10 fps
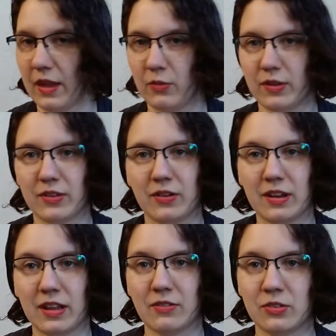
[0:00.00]
I was going
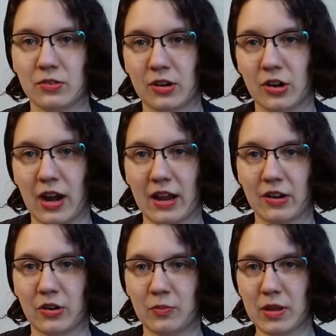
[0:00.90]
to give it to her at
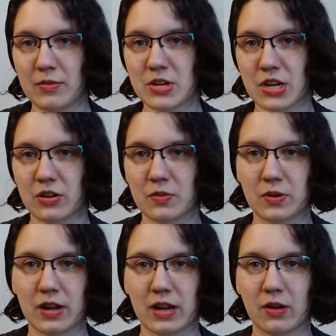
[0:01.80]
her baby shower,
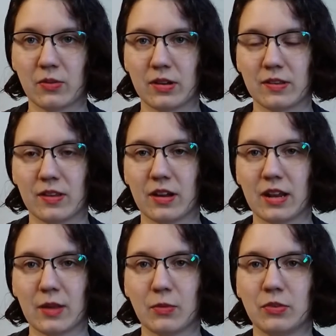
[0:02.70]
but I was
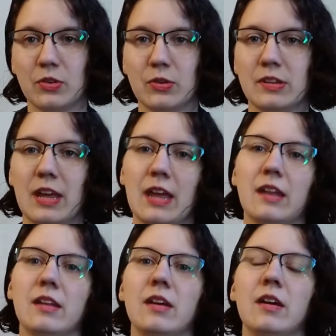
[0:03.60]
unable to
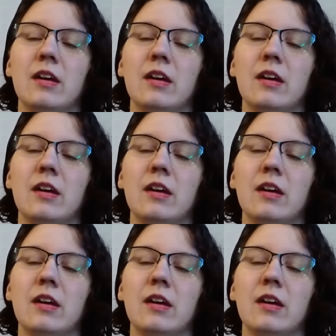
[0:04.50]
attend